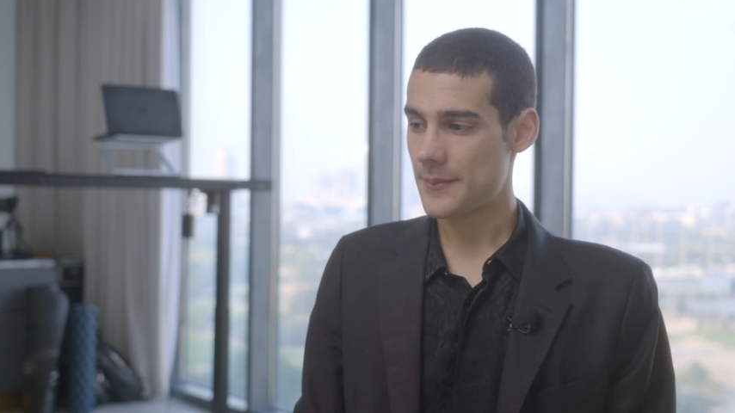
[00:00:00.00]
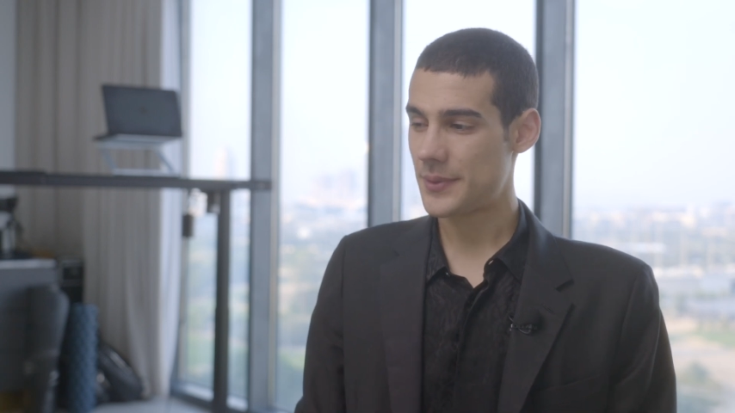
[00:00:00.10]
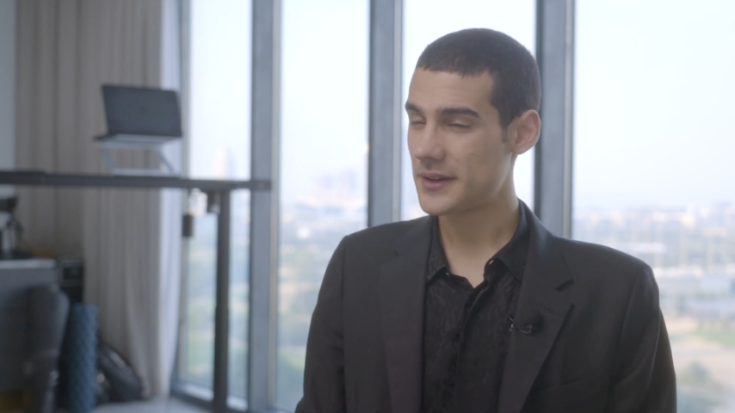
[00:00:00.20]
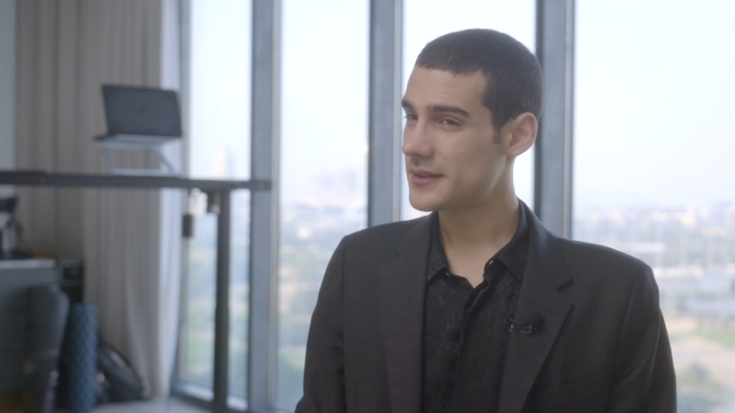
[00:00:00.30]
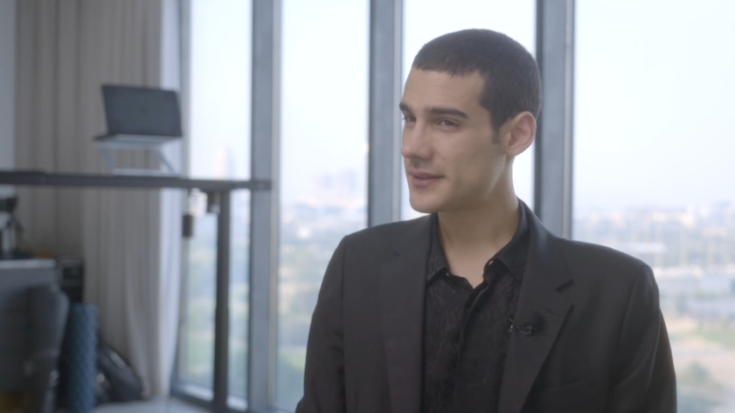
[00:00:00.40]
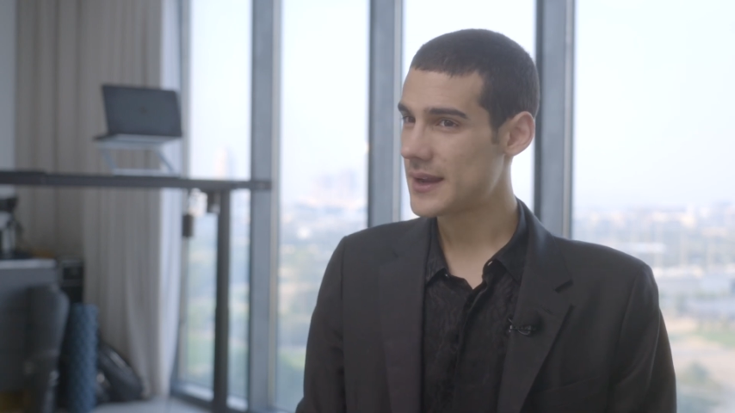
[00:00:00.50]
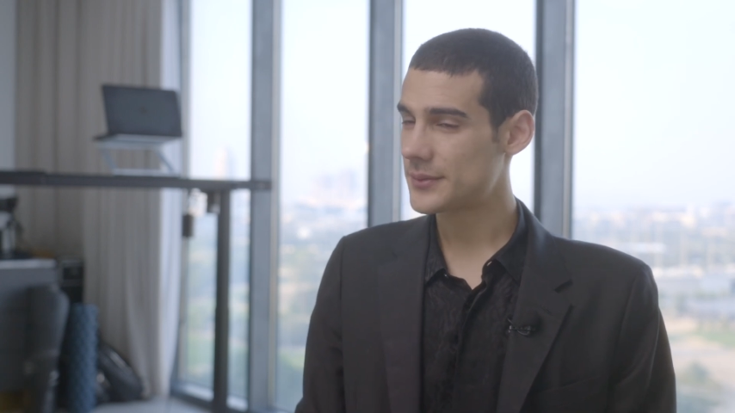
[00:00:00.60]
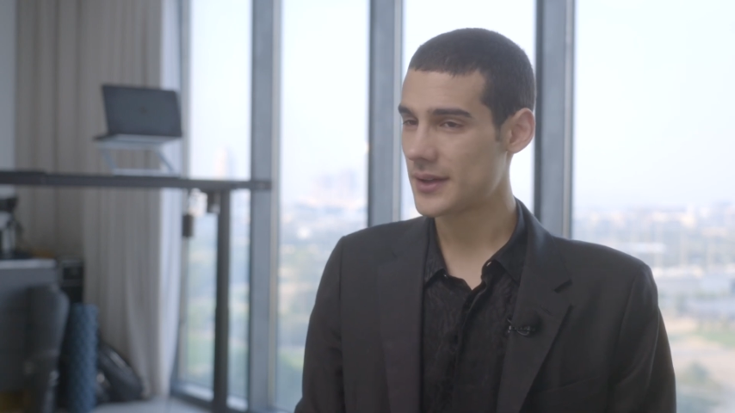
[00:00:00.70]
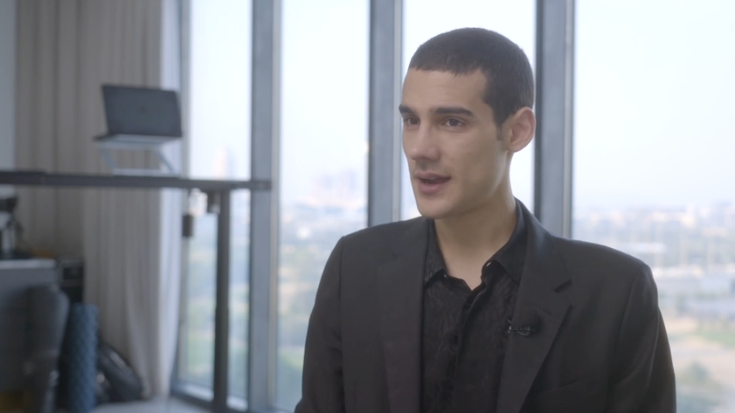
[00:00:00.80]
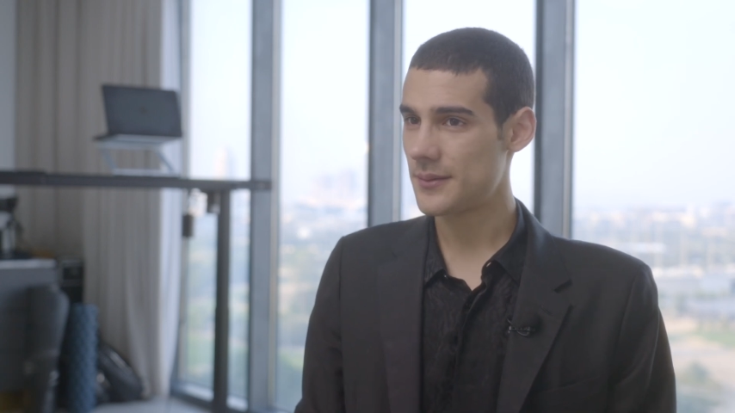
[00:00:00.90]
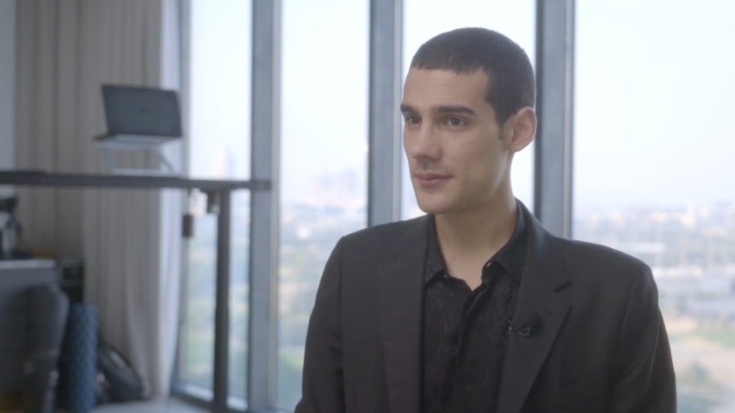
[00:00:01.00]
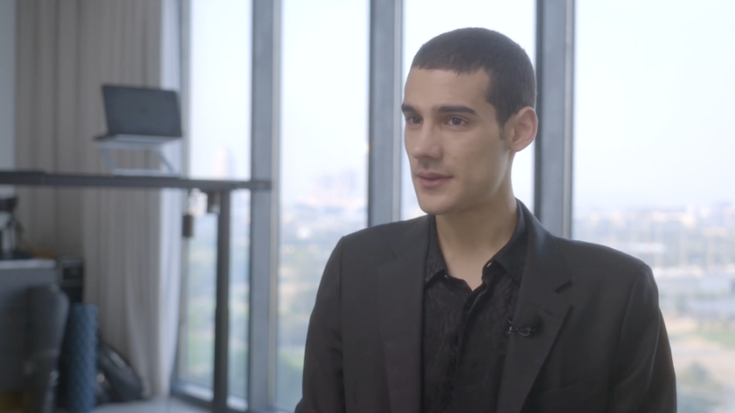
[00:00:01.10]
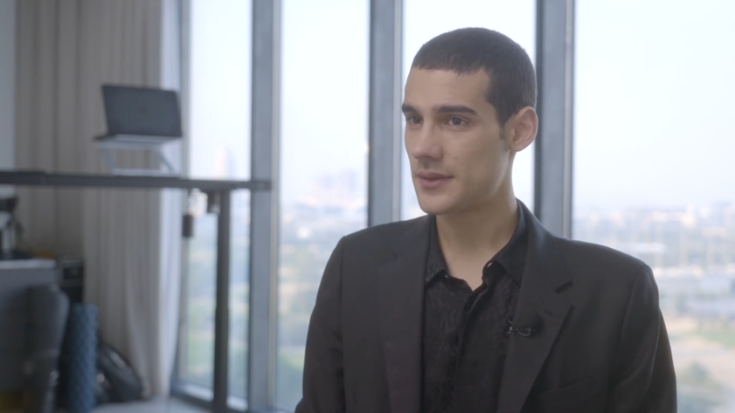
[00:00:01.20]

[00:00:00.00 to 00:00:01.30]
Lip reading: But at the same time,